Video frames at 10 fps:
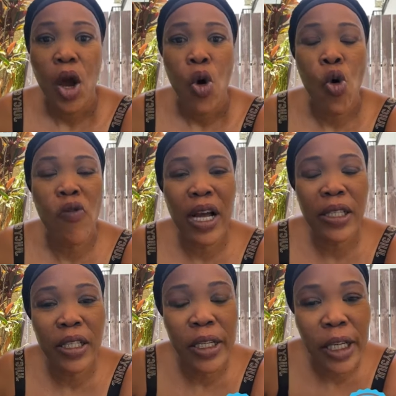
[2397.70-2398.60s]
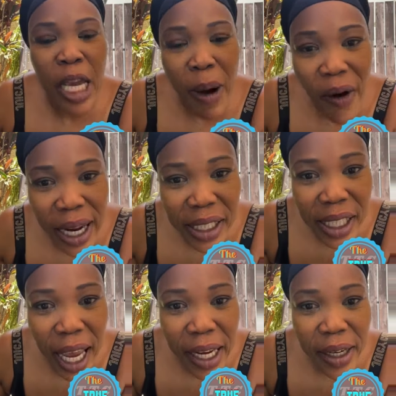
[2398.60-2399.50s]
Over Labour right
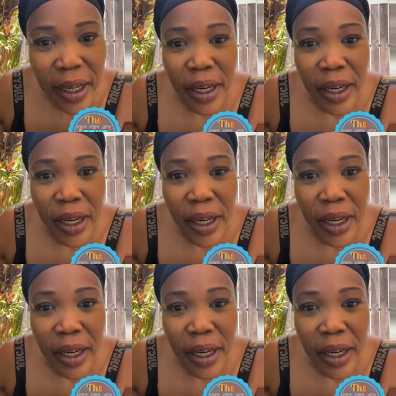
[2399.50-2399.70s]
side,